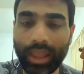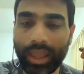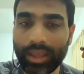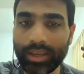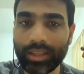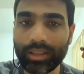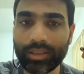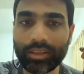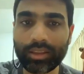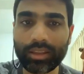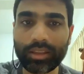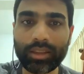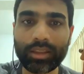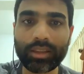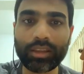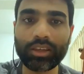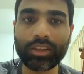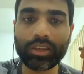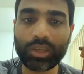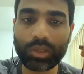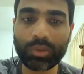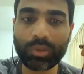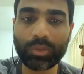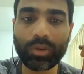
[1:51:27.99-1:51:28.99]

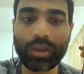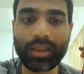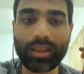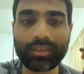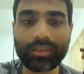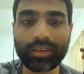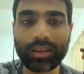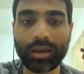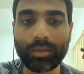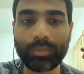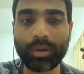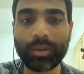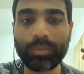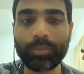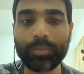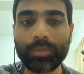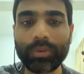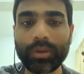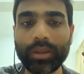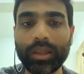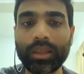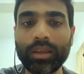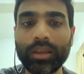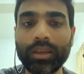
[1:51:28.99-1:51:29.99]
anything new has come up
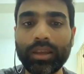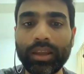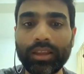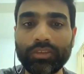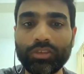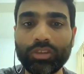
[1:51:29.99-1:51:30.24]
in